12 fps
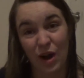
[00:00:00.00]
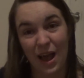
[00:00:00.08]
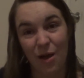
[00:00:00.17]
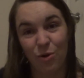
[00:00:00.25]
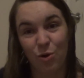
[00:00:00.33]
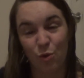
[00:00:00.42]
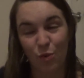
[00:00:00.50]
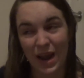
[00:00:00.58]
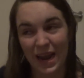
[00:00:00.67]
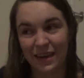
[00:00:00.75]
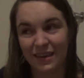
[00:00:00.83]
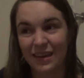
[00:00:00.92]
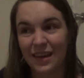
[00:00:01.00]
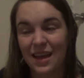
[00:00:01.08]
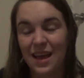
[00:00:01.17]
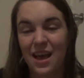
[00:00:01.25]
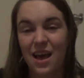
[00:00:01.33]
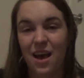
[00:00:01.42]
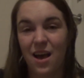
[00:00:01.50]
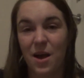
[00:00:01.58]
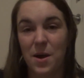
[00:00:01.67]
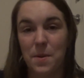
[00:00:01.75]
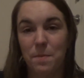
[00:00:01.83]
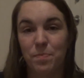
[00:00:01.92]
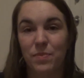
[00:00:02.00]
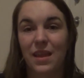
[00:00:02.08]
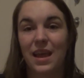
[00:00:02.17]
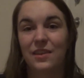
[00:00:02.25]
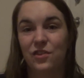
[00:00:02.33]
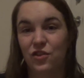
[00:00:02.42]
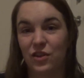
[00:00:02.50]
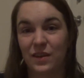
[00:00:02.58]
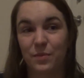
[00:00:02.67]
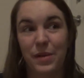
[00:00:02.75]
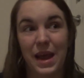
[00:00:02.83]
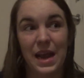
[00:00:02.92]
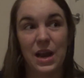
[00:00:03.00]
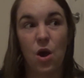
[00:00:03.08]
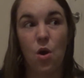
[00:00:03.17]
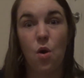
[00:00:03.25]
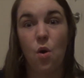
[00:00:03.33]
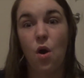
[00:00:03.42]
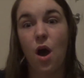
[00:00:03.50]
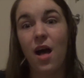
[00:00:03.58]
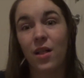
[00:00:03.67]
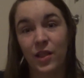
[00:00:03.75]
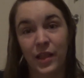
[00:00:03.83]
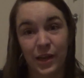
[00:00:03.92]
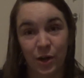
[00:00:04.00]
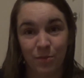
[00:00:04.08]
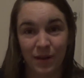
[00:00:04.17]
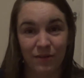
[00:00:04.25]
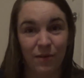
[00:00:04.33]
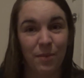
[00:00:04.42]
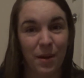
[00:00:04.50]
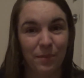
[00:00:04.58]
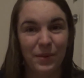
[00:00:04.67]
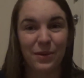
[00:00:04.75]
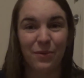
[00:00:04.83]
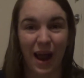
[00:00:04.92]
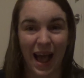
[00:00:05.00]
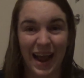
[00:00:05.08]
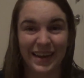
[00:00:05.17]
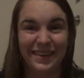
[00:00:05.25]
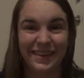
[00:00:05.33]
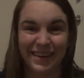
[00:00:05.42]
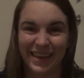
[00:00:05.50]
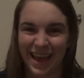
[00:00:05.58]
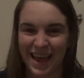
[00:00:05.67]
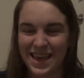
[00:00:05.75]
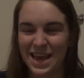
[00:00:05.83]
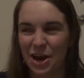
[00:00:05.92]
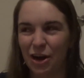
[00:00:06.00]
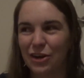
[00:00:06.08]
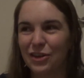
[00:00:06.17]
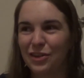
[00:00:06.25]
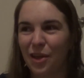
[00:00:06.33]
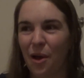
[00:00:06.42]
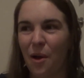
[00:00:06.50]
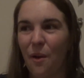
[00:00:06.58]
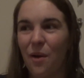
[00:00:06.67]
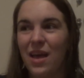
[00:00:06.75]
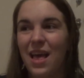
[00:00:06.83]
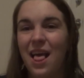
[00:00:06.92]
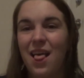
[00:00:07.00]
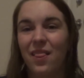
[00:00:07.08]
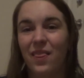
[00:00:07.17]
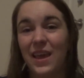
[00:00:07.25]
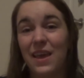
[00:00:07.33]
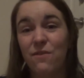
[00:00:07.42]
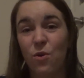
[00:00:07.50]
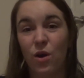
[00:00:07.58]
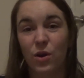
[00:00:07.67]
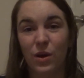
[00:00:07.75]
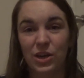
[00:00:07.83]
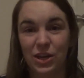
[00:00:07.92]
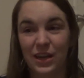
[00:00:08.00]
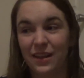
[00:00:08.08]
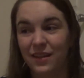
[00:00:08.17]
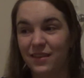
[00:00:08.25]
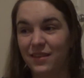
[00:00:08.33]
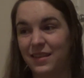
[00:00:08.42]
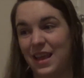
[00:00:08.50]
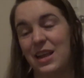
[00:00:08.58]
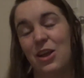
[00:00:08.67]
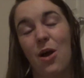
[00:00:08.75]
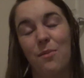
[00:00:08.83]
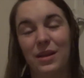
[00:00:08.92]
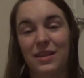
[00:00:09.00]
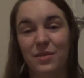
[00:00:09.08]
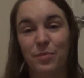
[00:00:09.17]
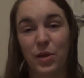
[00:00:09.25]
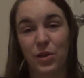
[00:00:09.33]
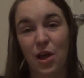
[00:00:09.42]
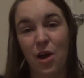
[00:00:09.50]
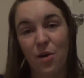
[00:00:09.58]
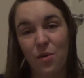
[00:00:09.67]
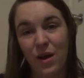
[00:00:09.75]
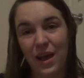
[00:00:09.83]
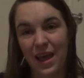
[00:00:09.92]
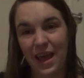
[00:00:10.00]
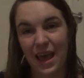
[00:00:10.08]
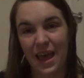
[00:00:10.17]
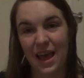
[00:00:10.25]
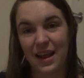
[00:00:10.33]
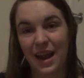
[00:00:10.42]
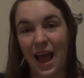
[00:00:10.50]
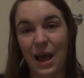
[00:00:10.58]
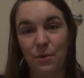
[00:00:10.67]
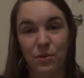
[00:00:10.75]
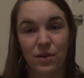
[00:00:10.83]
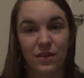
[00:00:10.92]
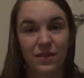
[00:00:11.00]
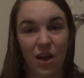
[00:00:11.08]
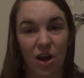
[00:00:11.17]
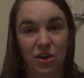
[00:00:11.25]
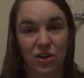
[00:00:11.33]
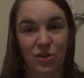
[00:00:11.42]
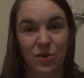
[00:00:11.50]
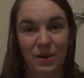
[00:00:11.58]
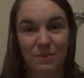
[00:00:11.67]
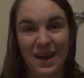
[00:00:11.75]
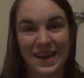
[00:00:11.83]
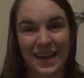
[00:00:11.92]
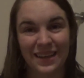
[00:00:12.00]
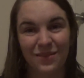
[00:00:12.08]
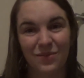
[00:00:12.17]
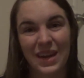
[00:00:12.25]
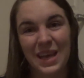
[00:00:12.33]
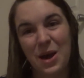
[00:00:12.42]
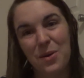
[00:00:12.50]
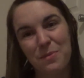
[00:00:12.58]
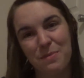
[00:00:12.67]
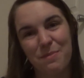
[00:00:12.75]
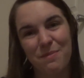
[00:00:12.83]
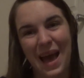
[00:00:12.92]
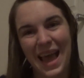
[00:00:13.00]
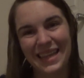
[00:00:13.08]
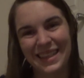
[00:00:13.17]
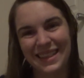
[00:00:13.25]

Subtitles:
out great. It's just been a little bit of a bumpy ride to get here, so leave your questions and comments below, and I will talk to you in my next video. Bye.